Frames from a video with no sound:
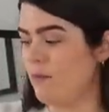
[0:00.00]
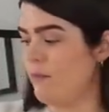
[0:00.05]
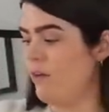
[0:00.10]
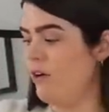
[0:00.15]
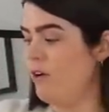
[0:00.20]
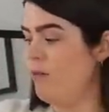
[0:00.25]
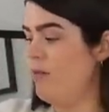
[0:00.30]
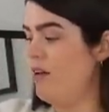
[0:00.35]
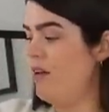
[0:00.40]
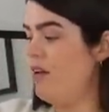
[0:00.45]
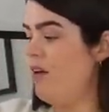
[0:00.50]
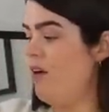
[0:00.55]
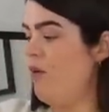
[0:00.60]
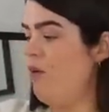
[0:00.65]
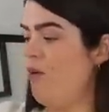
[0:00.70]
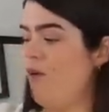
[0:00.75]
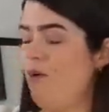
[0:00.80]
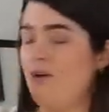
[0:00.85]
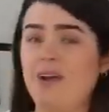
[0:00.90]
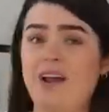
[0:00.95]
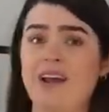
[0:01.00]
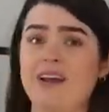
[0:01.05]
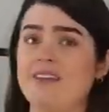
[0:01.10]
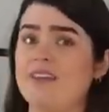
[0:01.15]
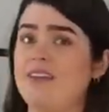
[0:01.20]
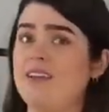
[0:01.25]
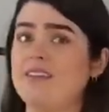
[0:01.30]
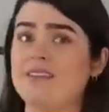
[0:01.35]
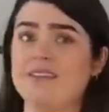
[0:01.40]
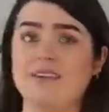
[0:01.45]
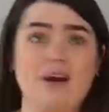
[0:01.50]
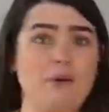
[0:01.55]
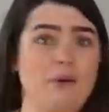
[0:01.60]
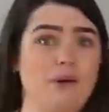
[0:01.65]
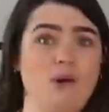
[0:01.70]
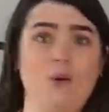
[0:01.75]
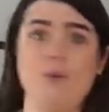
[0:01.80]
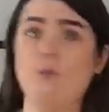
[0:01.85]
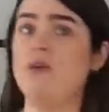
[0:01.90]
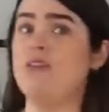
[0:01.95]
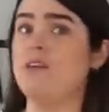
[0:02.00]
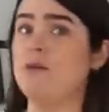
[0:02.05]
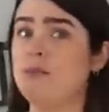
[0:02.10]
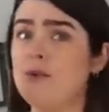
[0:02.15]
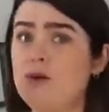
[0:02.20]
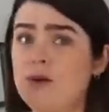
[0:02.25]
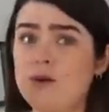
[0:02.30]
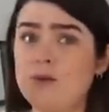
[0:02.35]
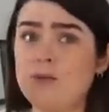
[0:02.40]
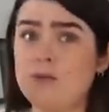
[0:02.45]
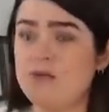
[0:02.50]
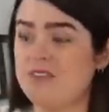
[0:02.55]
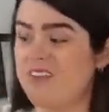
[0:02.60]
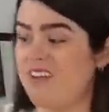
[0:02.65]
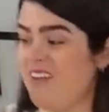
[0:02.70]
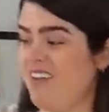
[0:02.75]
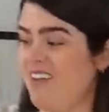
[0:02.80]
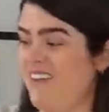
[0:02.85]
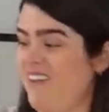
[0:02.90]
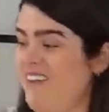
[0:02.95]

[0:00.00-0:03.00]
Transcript: moment or like things are going on with your boobs.